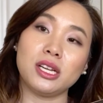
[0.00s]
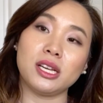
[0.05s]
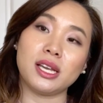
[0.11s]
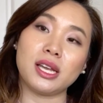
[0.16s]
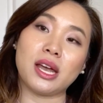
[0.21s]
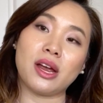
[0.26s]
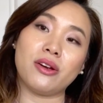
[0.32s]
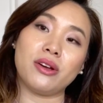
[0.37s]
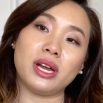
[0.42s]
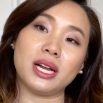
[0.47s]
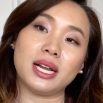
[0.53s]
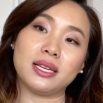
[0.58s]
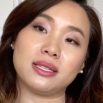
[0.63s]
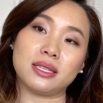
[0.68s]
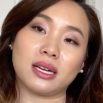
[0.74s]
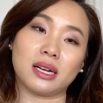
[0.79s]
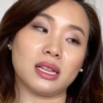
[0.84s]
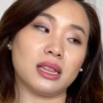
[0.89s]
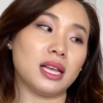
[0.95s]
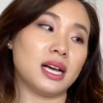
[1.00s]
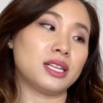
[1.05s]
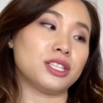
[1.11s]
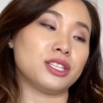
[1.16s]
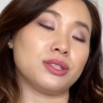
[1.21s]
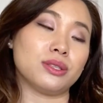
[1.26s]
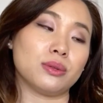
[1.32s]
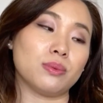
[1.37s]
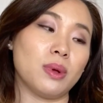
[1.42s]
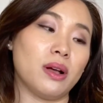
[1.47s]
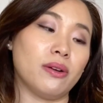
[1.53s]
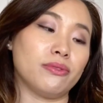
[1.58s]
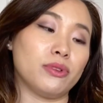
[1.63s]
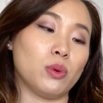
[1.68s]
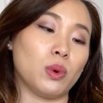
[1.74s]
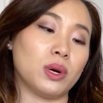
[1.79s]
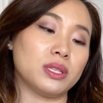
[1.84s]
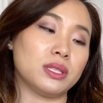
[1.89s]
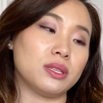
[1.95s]
carry it as a clutch as well if you
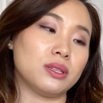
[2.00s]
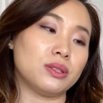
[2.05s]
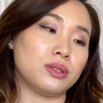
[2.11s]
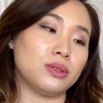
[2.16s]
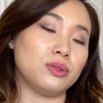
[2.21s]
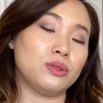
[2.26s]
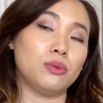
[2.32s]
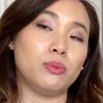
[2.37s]
wanted to,